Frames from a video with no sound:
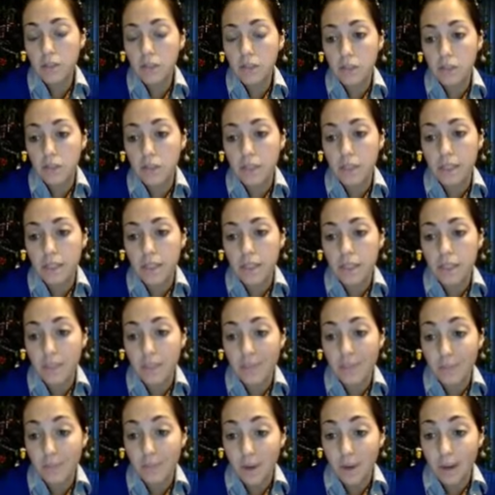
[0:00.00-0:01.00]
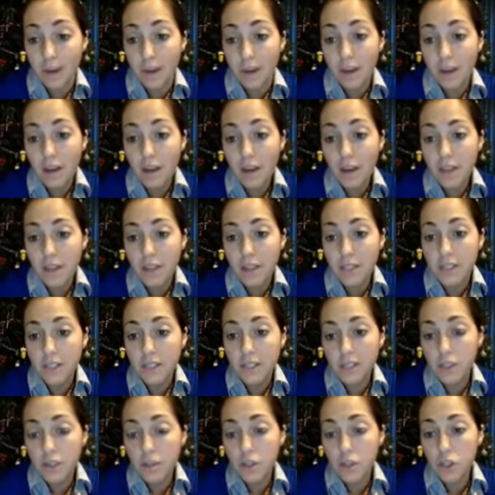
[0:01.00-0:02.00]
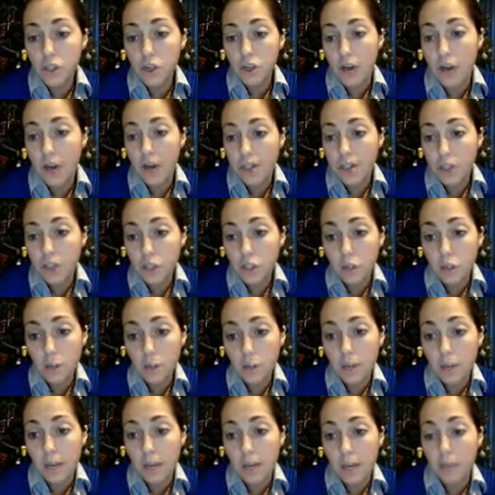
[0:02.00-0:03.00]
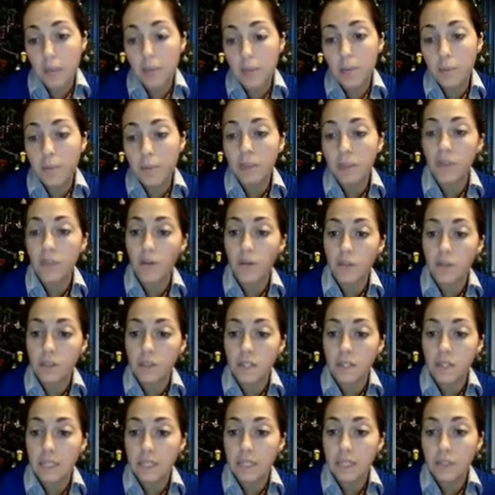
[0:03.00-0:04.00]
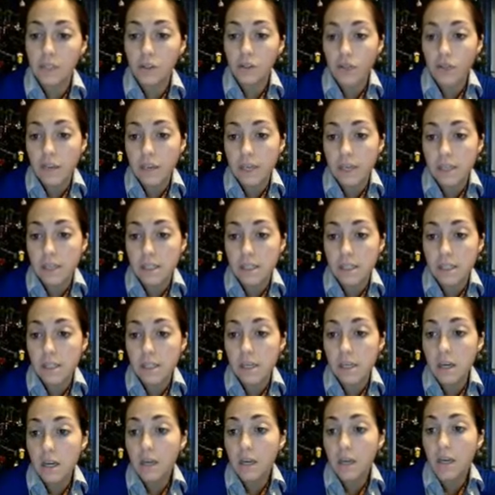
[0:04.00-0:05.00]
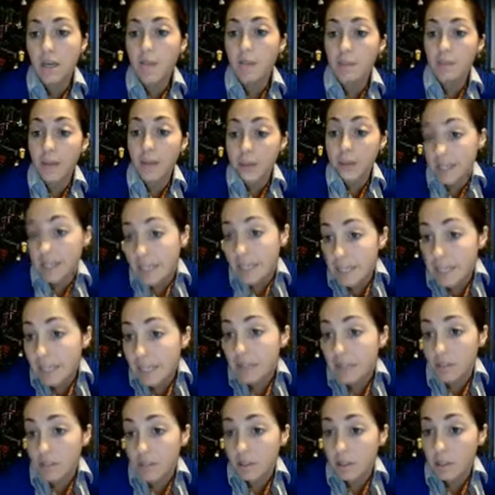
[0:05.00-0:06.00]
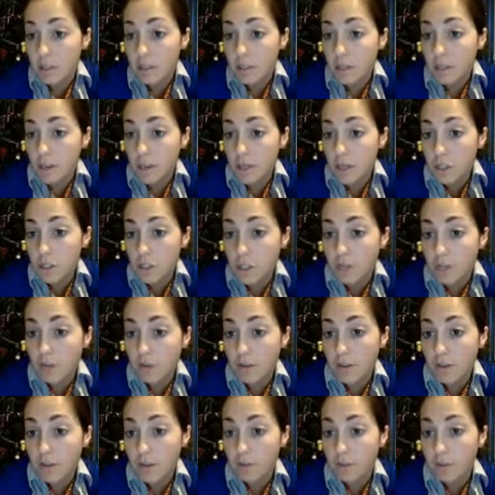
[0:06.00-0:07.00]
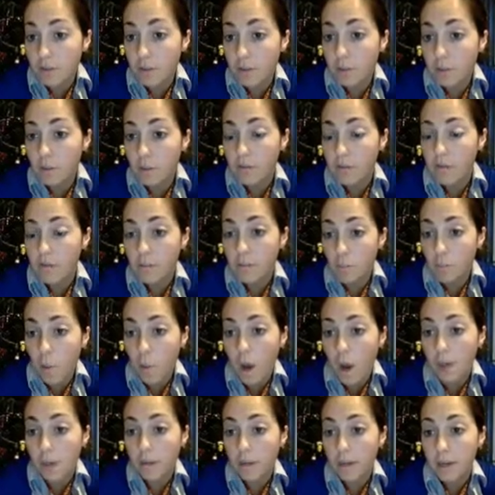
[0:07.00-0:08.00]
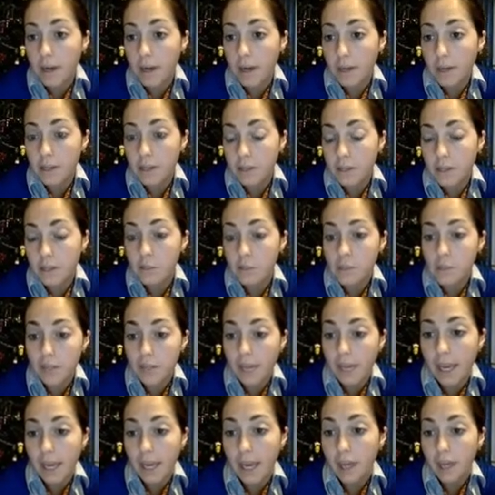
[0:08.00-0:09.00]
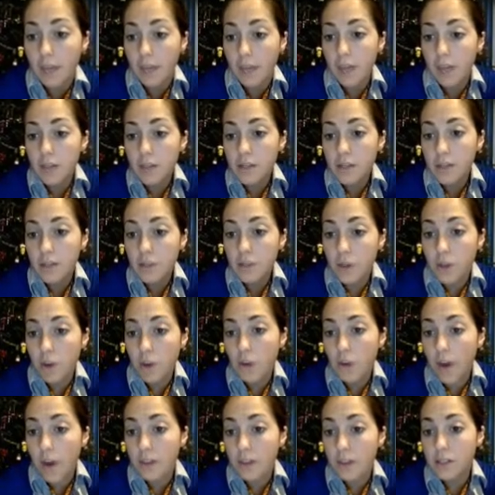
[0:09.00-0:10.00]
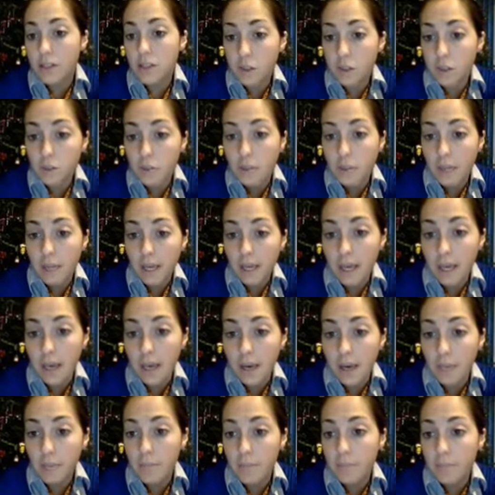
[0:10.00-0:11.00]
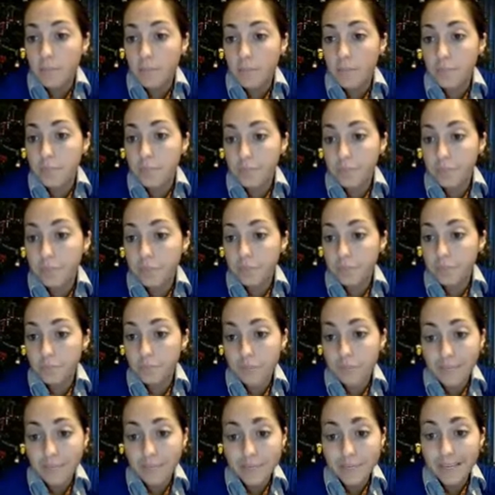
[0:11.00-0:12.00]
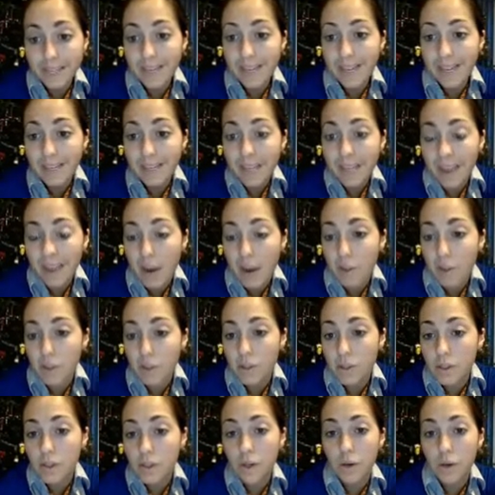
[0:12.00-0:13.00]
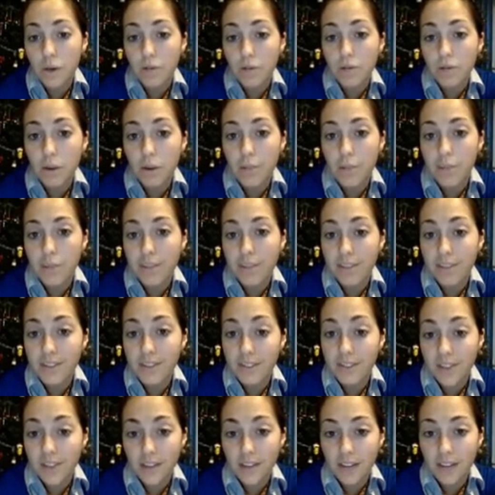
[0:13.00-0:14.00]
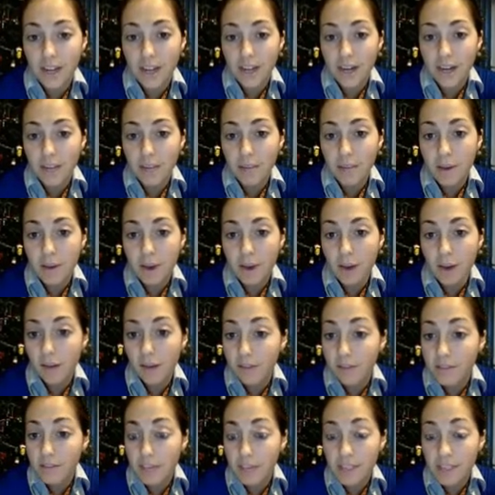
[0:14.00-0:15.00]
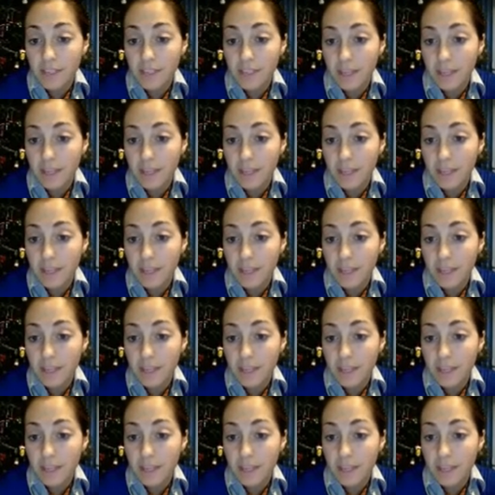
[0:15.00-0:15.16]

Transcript: to increase at the same rate, the temperature at 2 p.m. will be 13 degrees. That's answering this question. Find the value of y when x equals 8. So at 2 p.m., 8 hours from the start time of 6